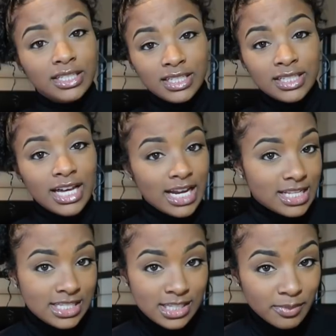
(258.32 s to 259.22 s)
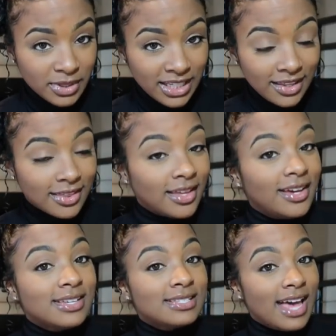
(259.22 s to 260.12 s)
good at assembling
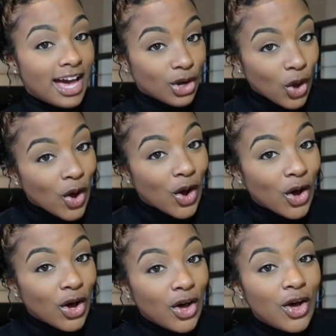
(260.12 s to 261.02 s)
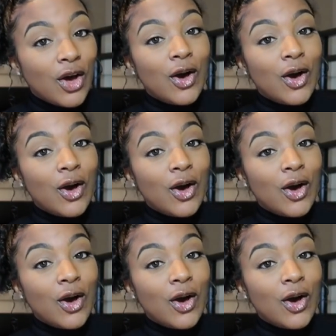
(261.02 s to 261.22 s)
things at all.